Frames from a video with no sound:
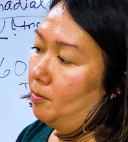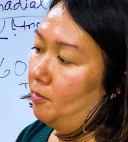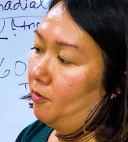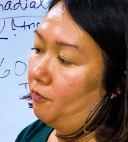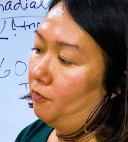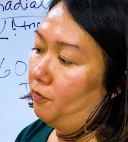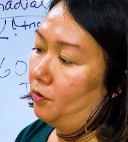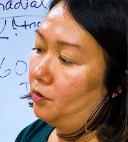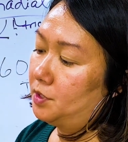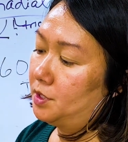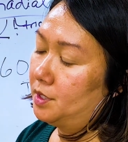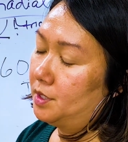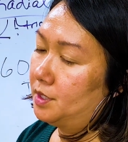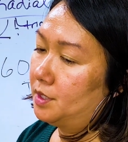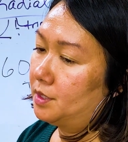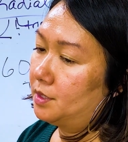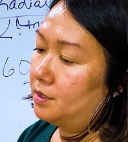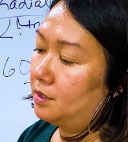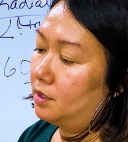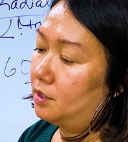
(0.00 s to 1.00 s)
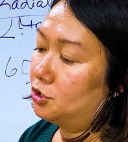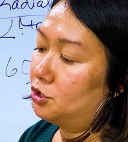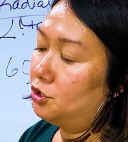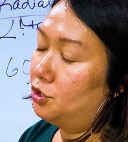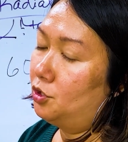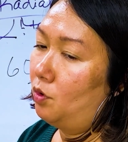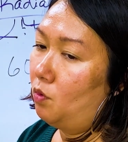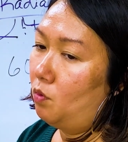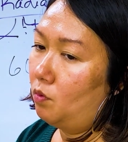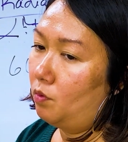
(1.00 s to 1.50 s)
versus, because you
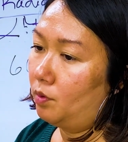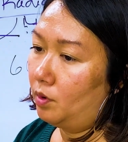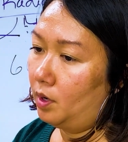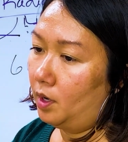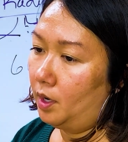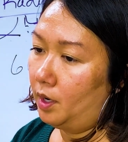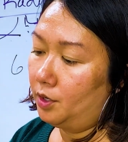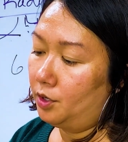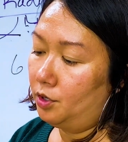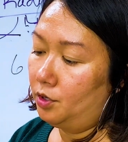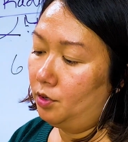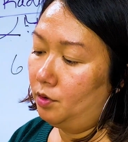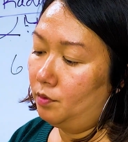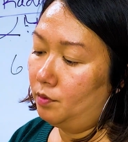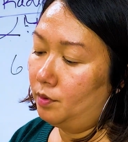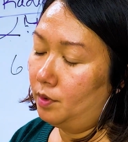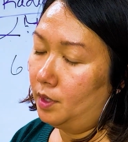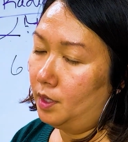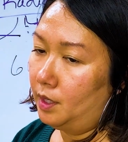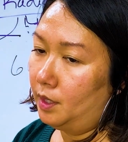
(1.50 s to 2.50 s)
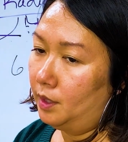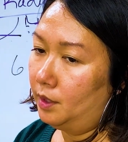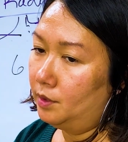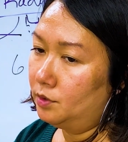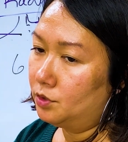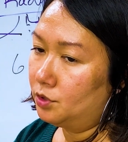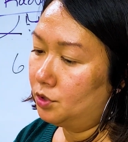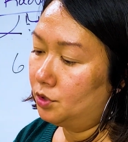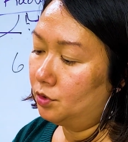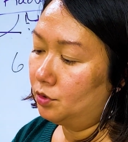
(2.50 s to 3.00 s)
don't need
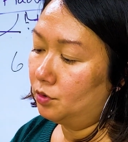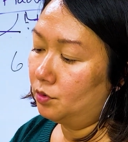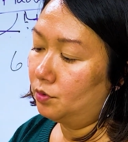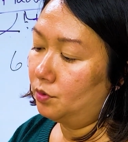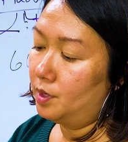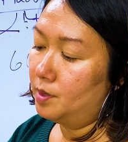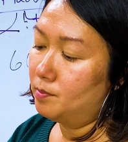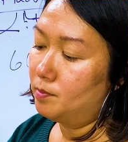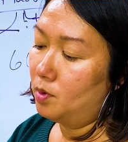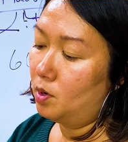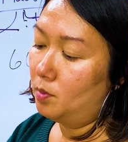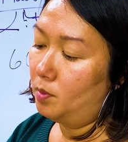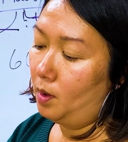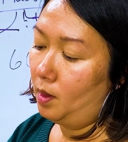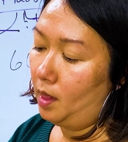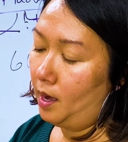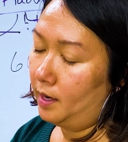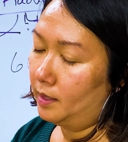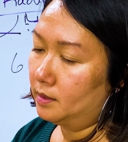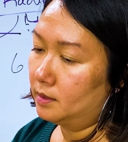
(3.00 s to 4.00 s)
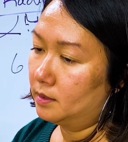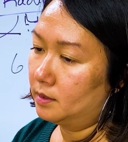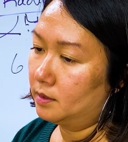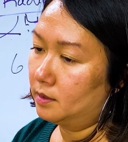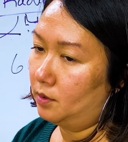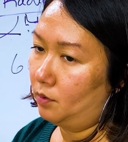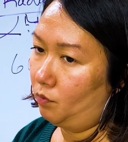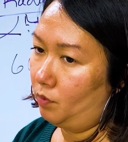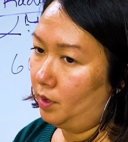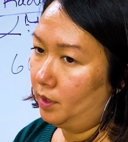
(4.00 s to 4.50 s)
to immobilize
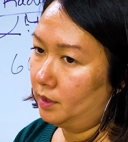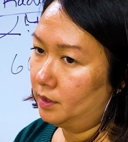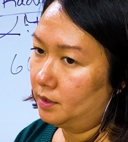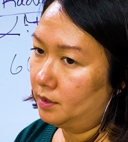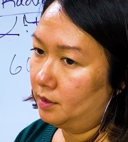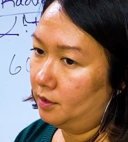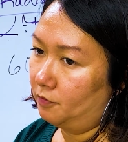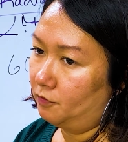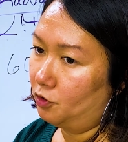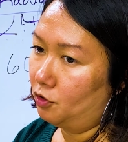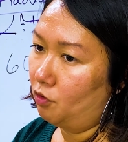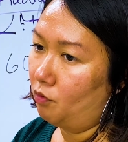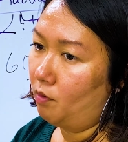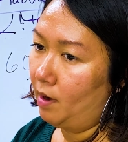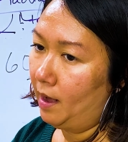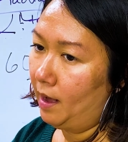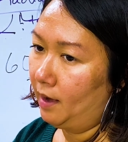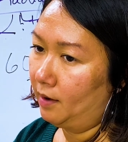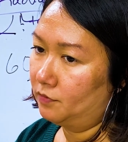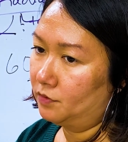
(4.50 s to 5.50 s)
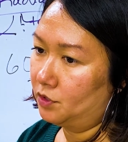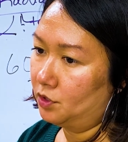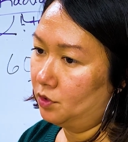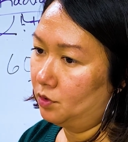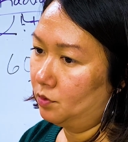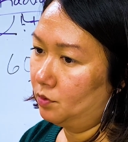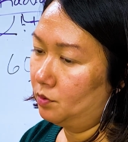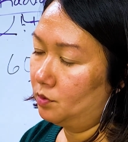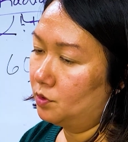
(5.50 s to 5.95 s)
the wrist if you don't have to.